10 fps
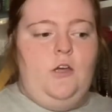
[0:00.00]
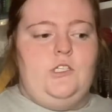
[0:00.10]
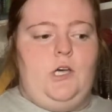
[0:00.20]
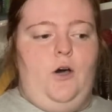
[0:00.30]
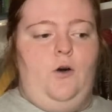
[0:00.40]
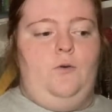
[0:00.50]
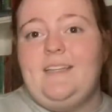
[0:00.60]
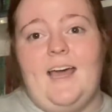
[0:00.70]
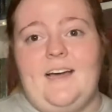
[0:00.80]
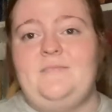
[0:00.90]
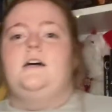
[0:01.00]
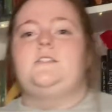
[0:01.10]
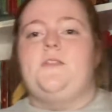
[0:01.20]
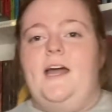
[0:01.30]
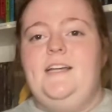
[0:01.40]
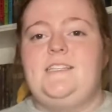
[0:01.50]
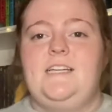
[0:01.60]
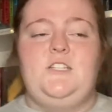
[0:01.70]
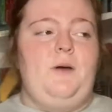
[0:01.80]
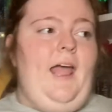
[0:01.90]
So yeah, so that is
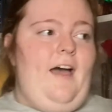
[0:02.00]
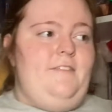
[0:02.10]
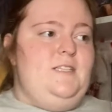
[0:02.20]
the Do I Have